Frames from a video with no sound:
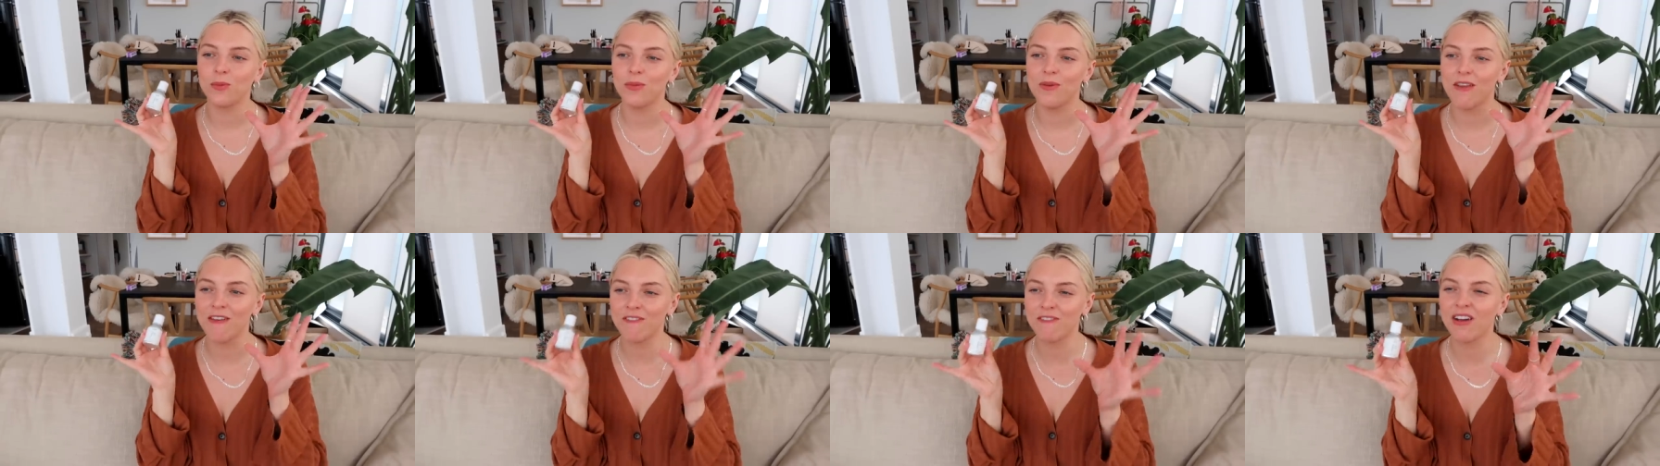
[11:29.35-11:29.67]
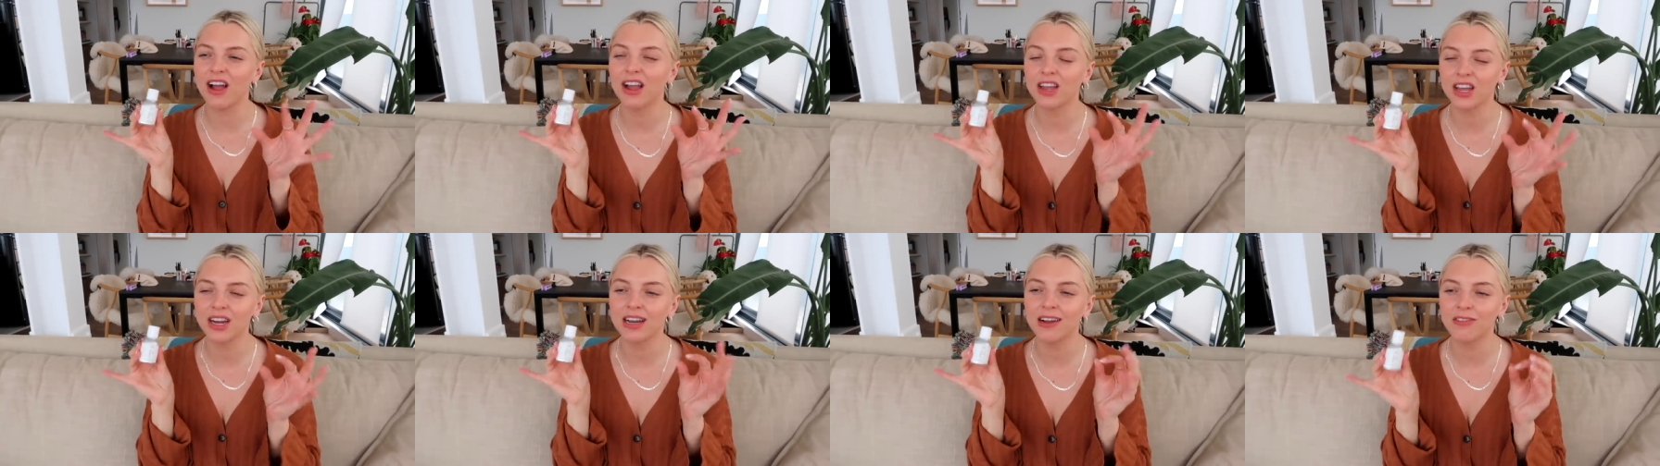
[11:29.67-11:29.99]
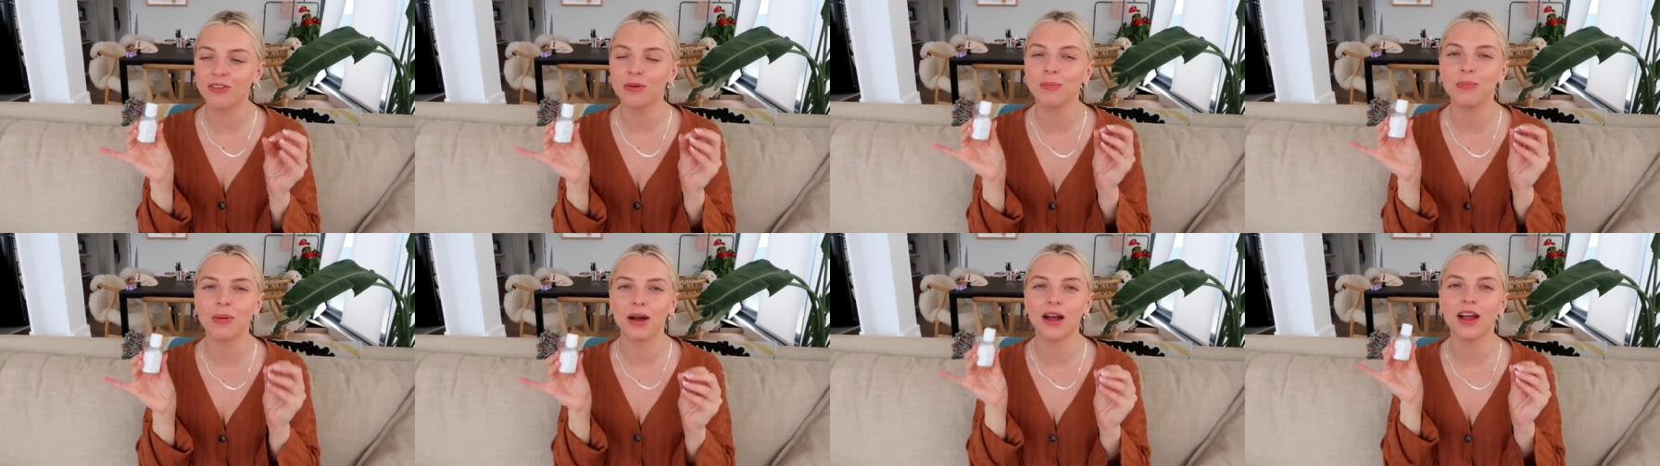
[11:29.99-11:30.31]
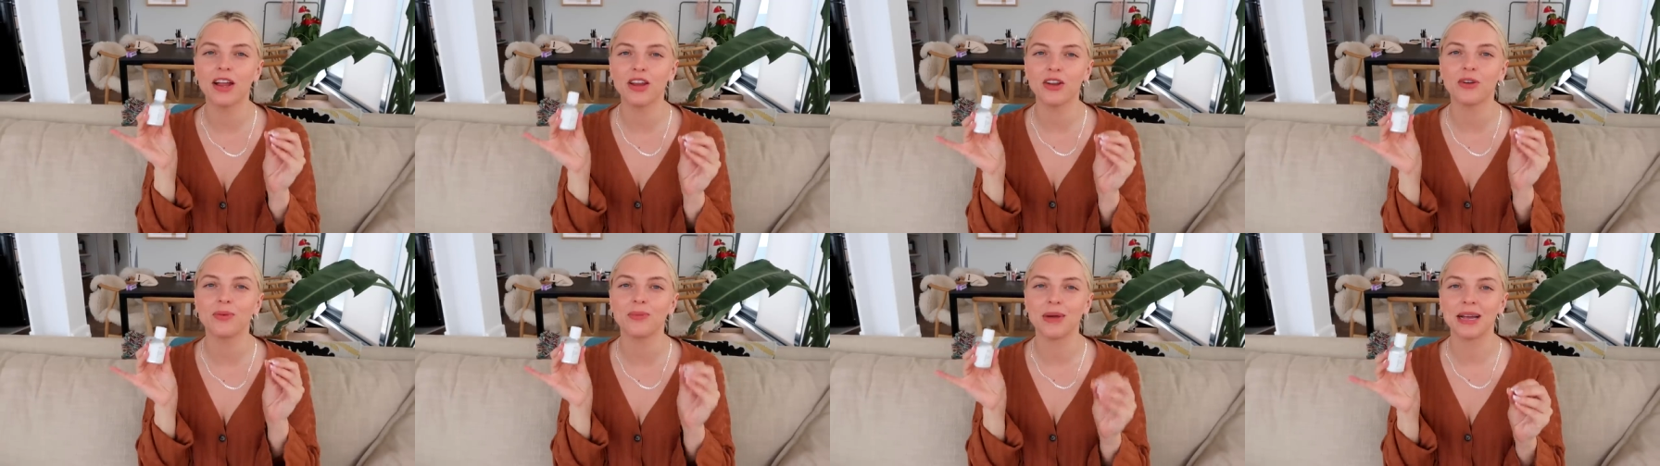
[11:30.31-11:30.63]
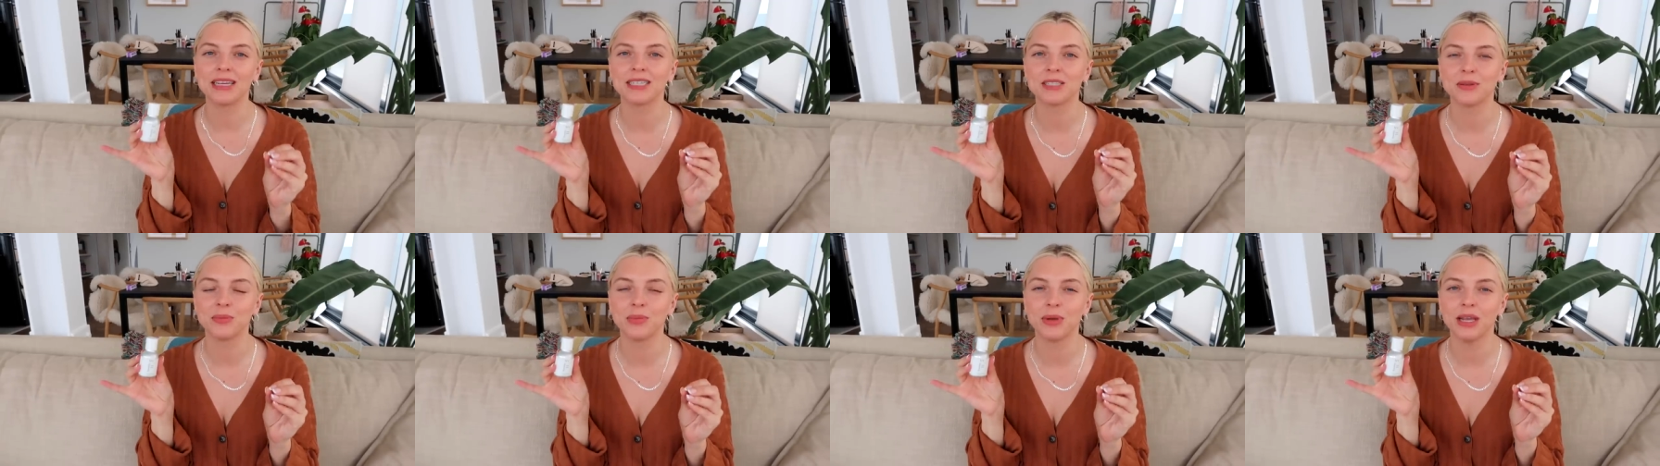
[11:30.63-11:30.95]
if I could ever buy your
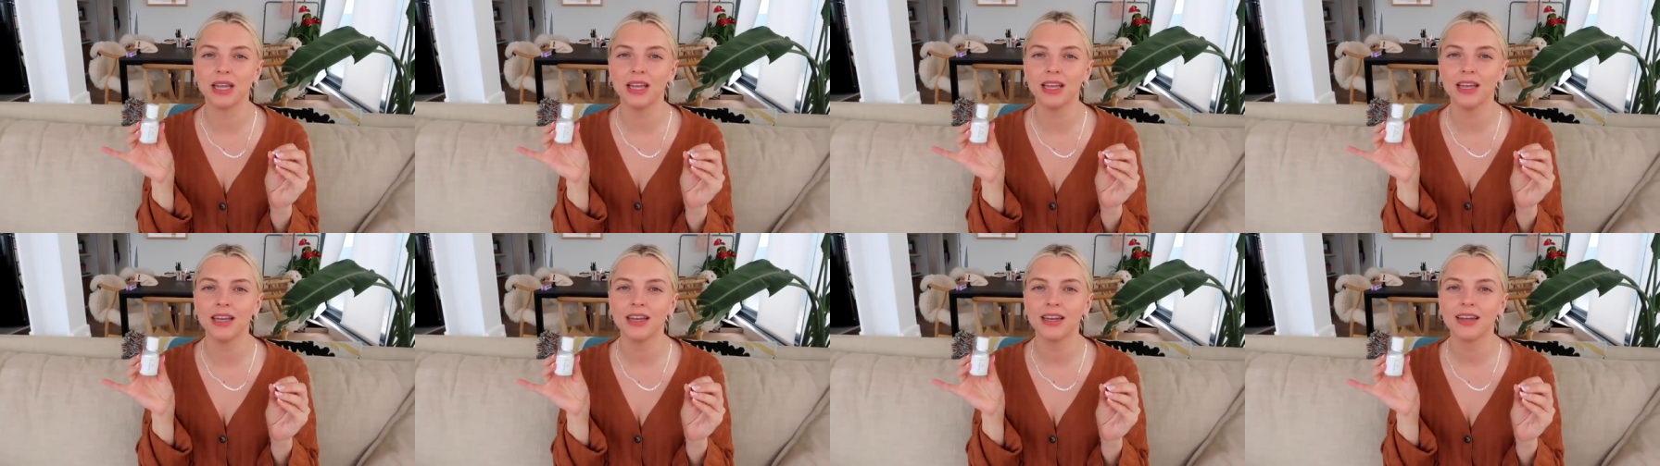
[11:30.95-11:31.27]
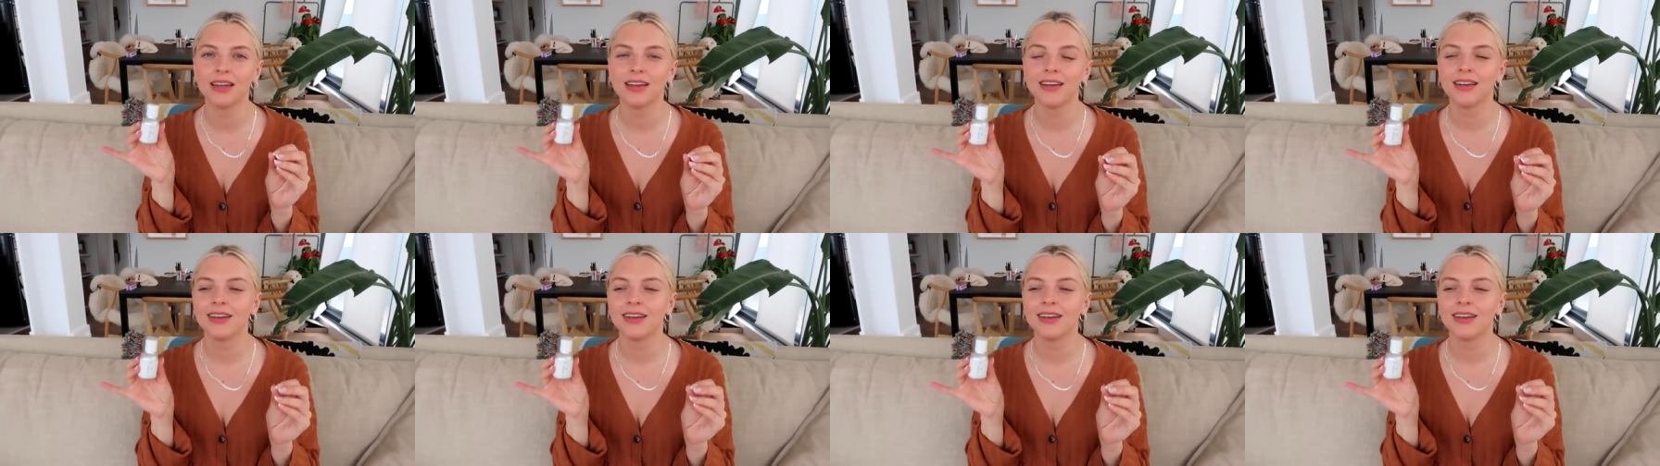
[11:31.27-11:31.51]
recipe